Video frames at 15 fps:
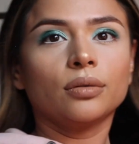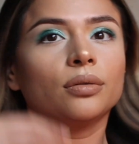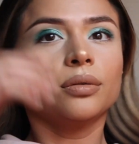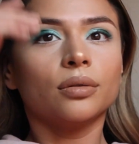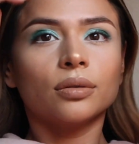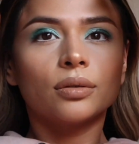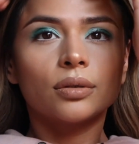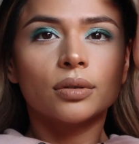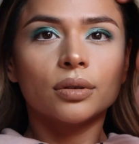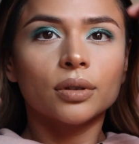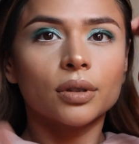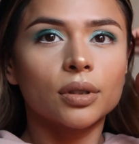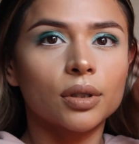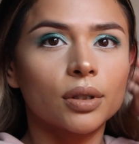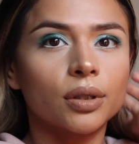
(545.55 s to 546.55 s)

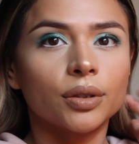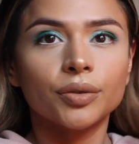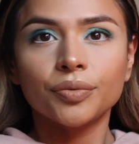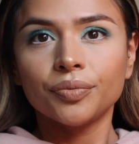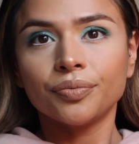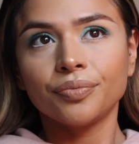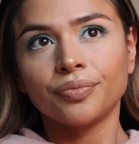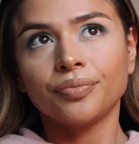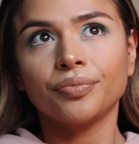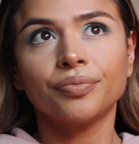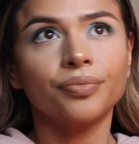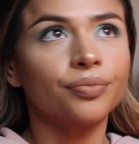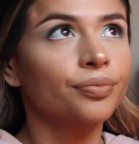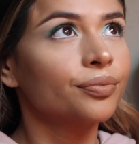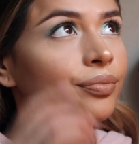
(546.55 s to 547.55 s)

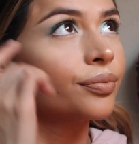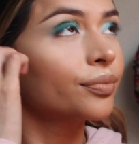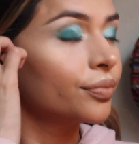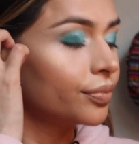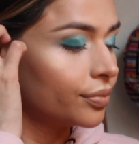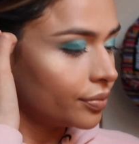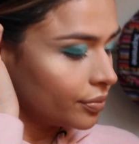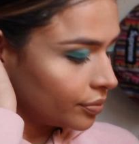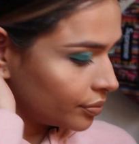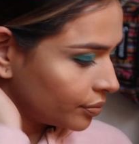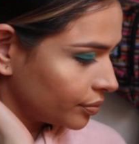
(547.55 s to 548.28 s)
Nobody speaks.